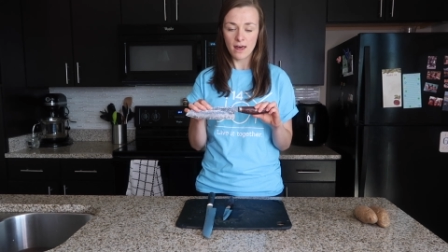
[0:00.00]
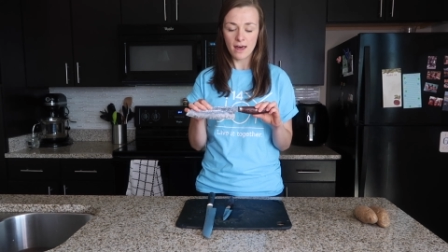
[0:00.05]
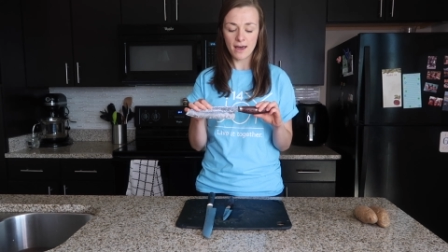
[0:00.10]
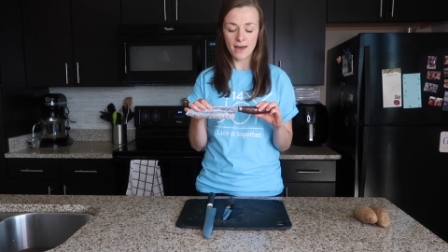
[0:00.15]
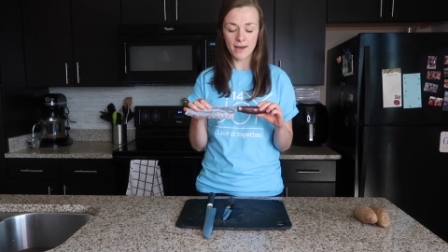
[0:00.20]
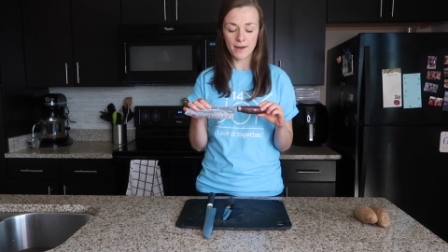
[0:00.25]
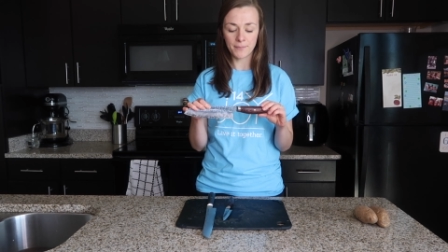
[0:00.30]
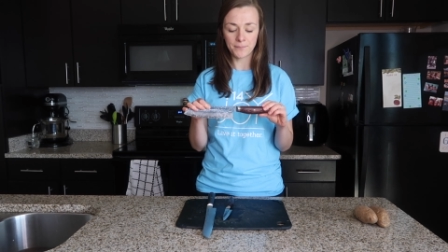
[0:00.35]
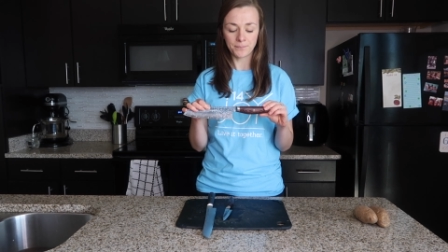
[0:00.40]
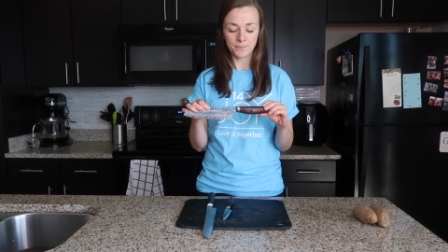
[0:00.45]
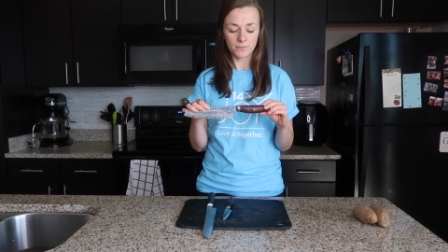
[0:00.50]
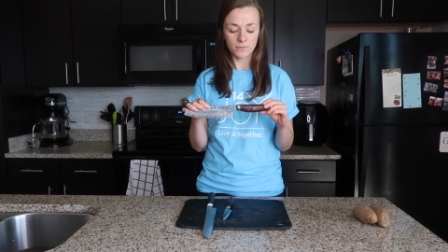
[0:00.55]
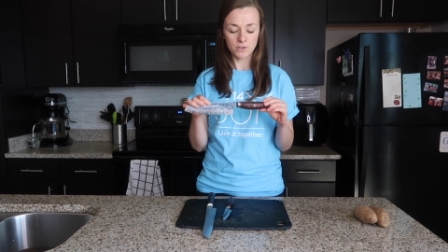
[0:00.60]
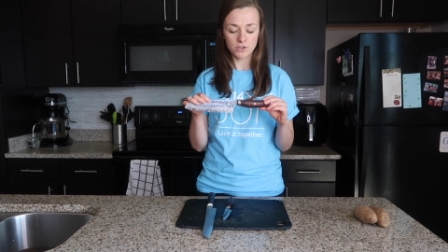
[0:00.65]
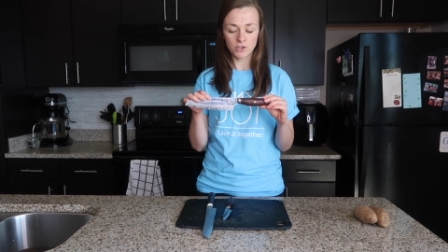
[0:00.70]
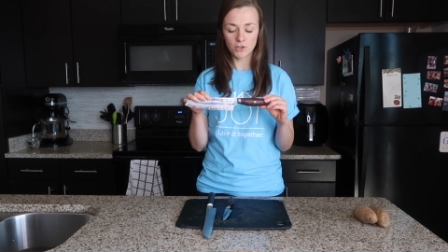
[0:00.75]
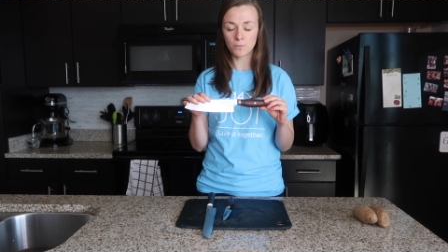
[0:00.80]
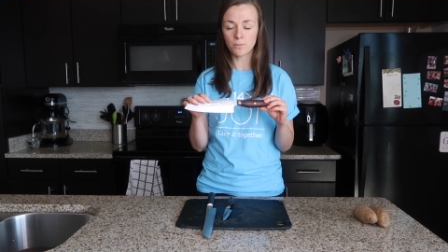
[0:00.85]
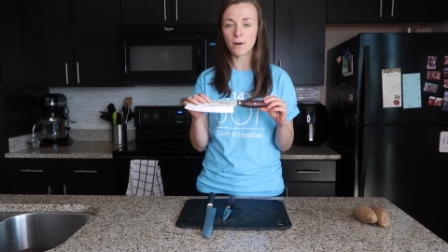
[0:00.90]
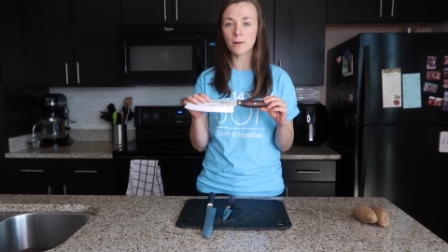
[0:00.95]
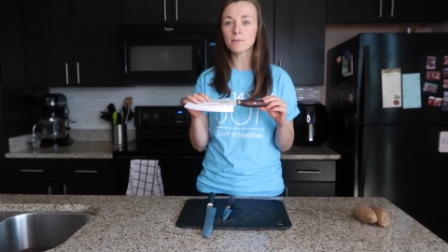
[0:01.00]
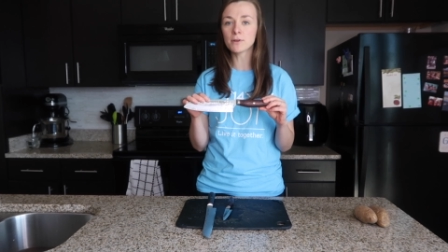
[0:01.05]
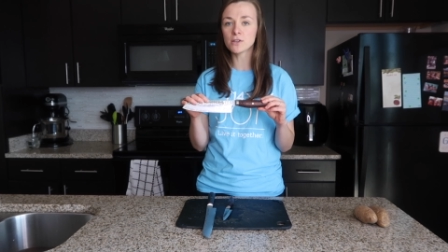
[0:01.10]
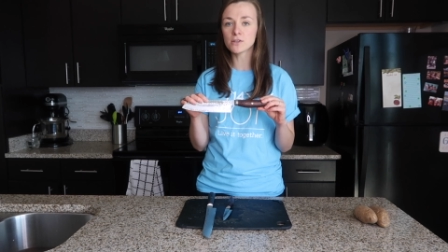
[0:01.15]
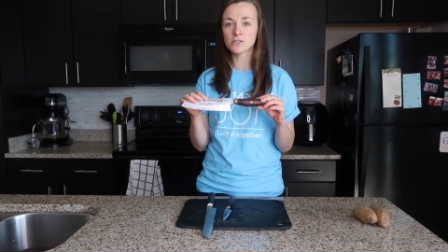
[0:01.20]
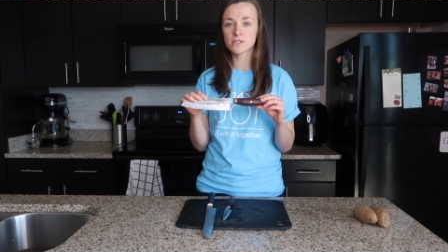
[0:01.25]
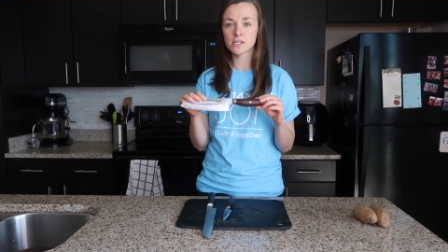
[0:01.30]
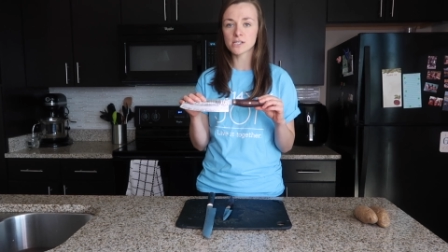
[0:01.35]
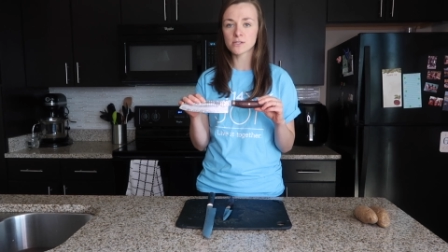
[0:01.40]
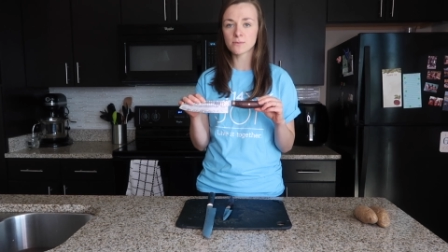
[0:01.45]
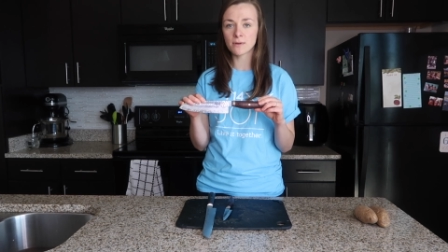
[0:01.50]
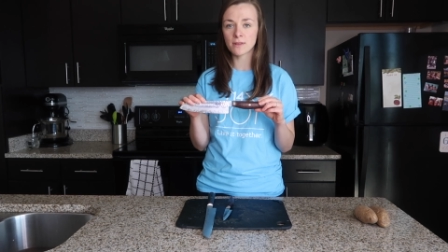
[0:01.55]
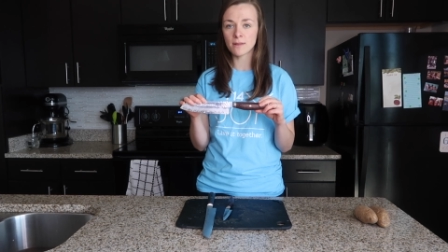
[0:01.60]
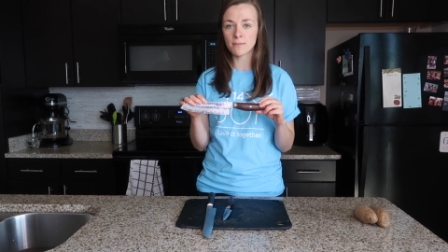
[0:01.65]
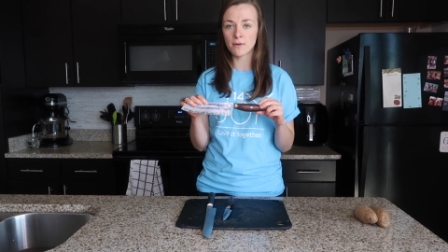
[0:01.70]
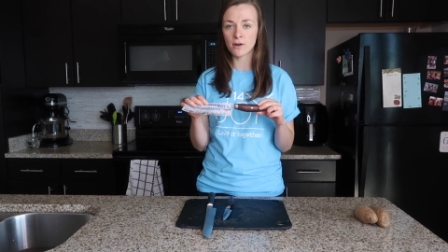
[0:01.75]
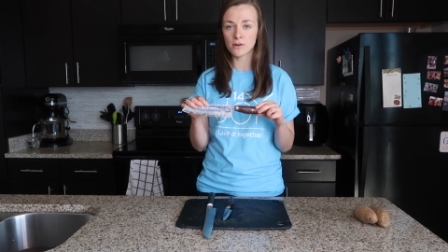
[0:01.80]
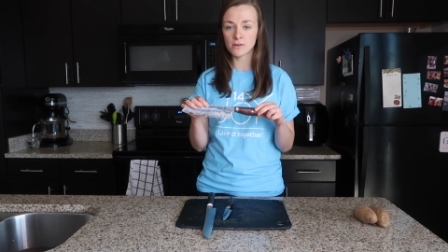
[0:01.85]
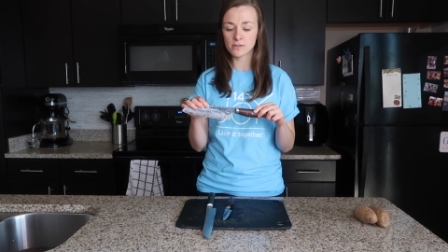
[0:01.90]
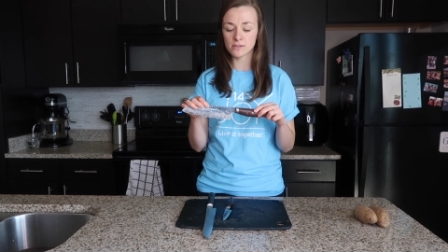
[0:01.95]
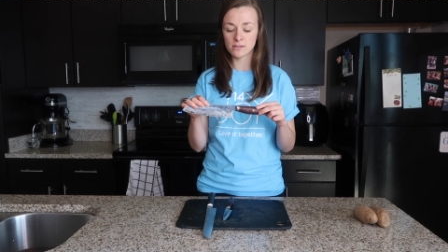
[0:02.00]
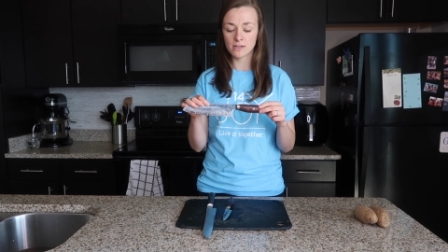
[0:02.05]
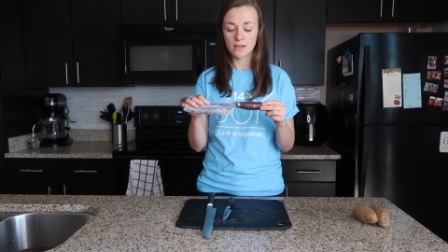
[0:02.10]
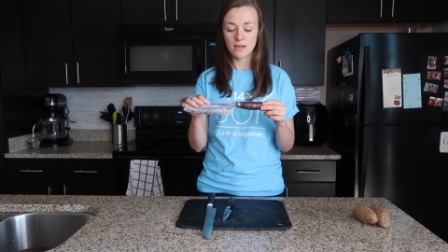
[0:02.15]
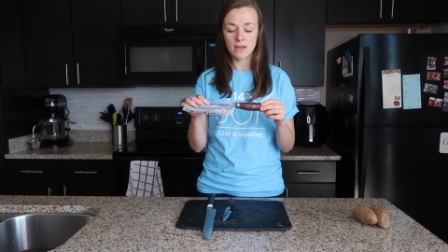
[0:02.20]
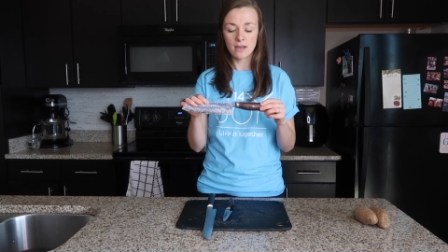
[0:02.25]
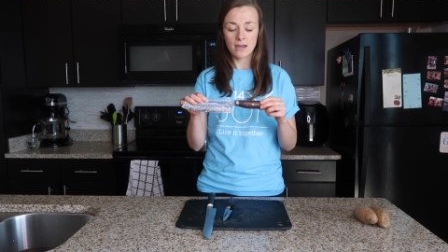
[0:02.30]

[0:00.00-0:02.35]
so you'll probably use this one the most.